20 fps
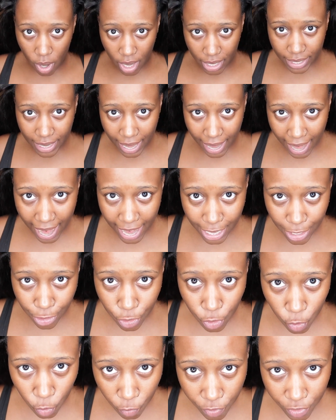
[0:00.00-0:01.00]
What I
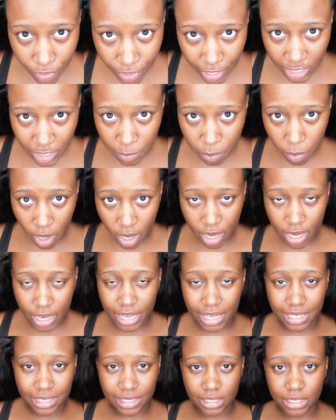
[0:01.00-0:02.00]
do for this part
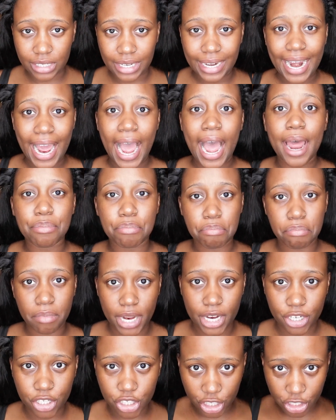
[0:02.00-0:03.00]
is not
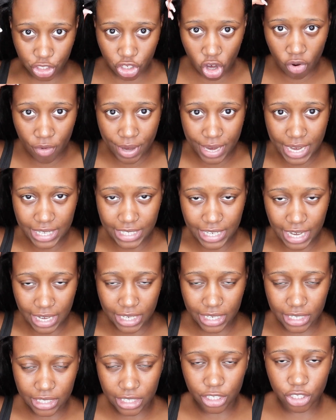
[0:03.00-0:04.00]
much. It's already
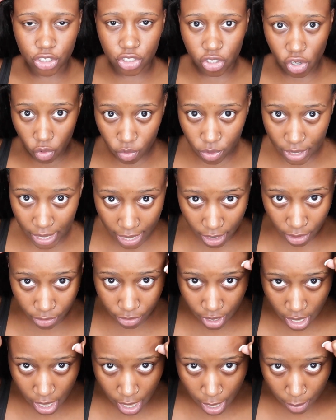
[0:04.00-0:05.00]
technically sewed
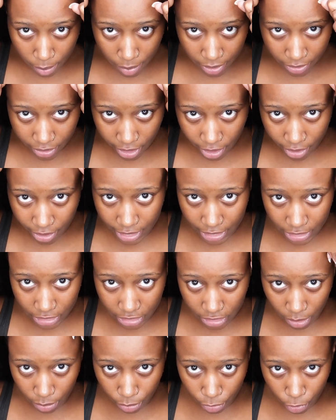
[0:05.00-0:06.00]
down, but there is
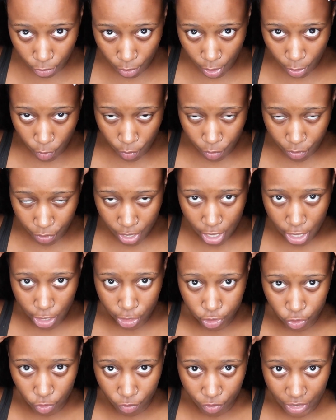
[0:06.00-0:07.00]
some growth.
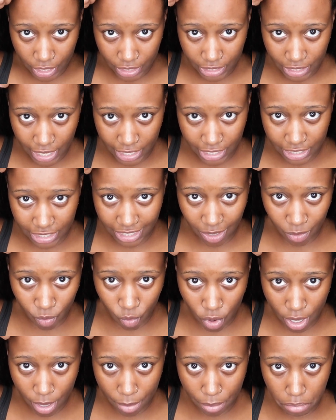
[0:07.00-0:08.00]
So this has
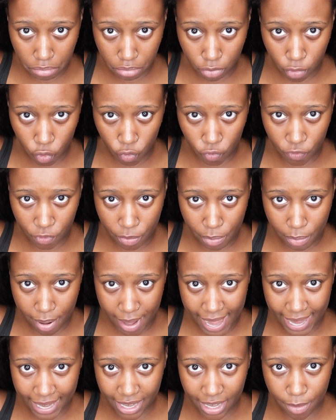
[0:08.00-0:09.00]
somewhat moved
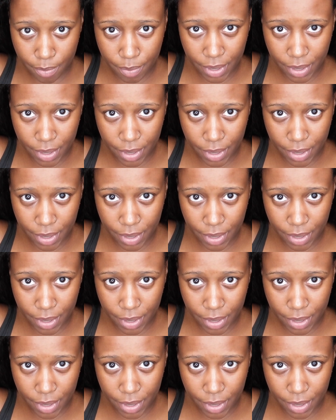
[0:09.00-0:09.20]
back a